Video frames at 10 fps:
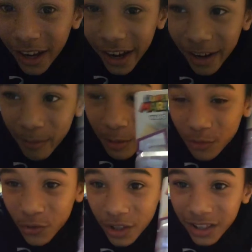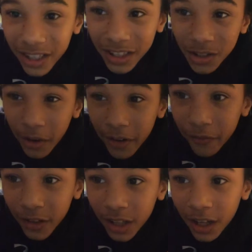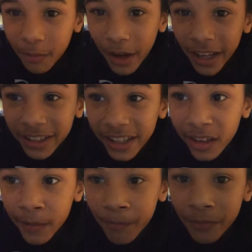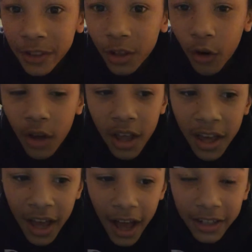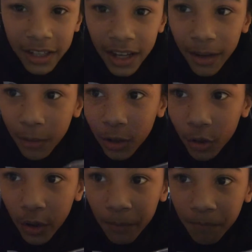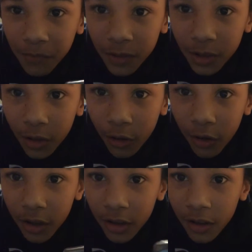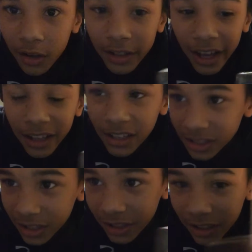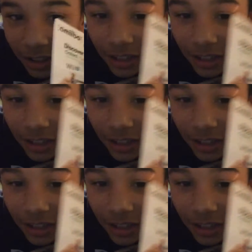um, it was really late, so I didn't feel like unboxing it, so today I'm gonna do it, so, yeah, let's get into